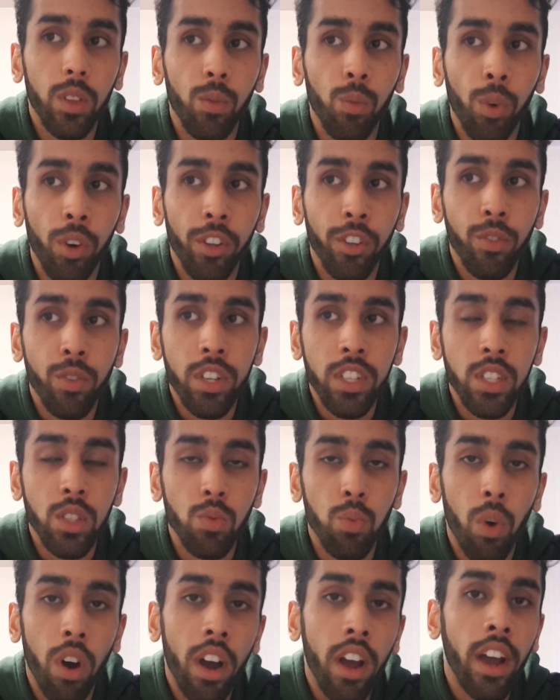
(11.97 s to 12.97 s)
one of the
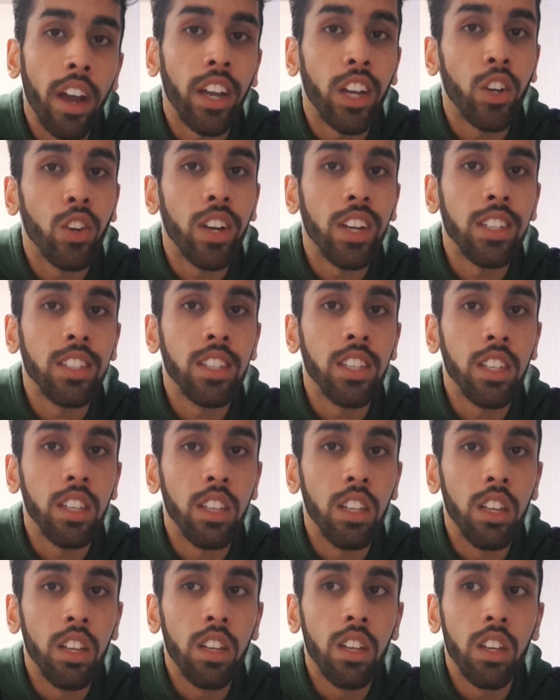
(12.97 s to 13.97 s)
reasons why I
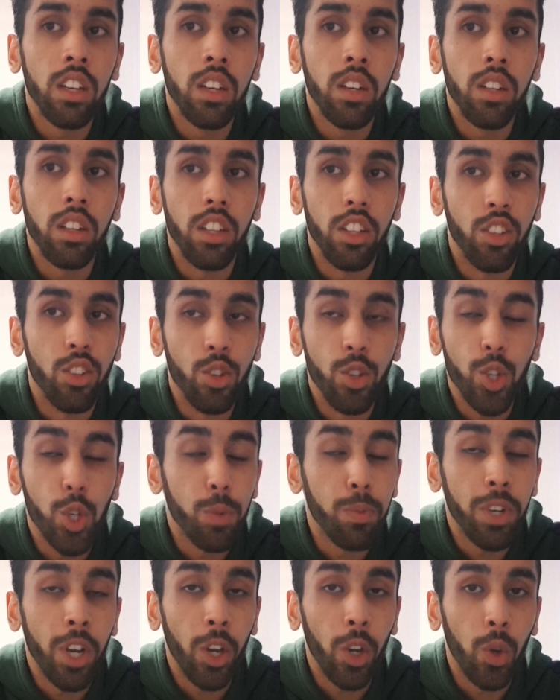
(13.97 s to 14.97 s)
created this
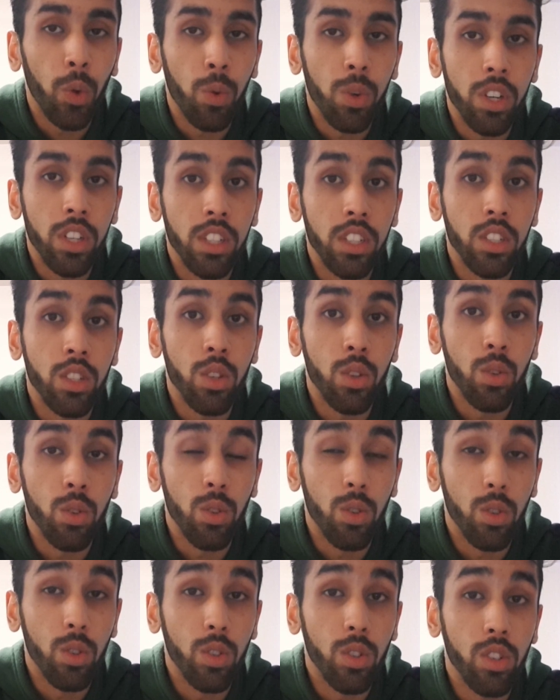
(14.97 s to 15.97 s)
YouTube channel was
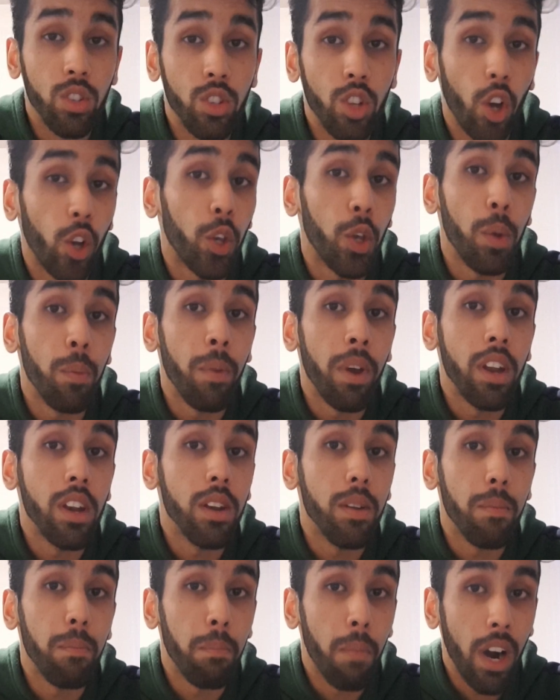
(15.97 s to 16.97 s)
to
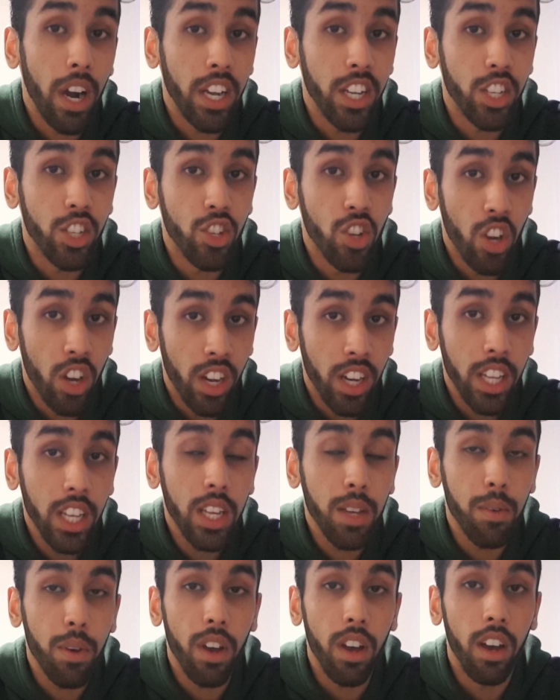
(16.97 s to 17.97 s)
document my
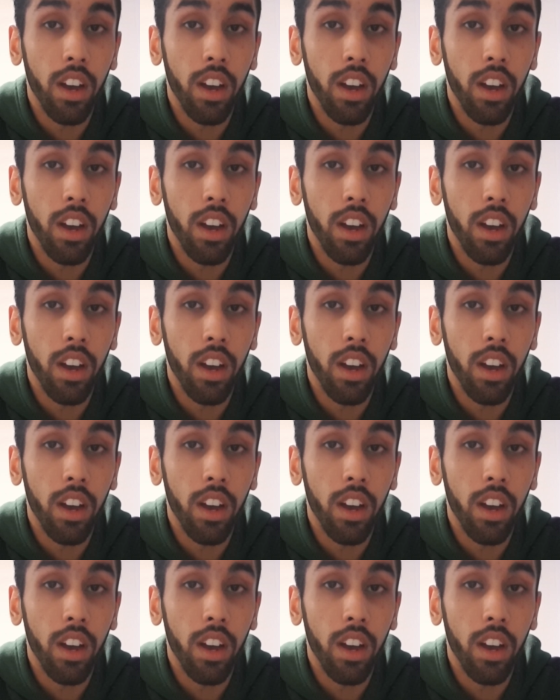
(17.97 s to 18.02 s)
journey.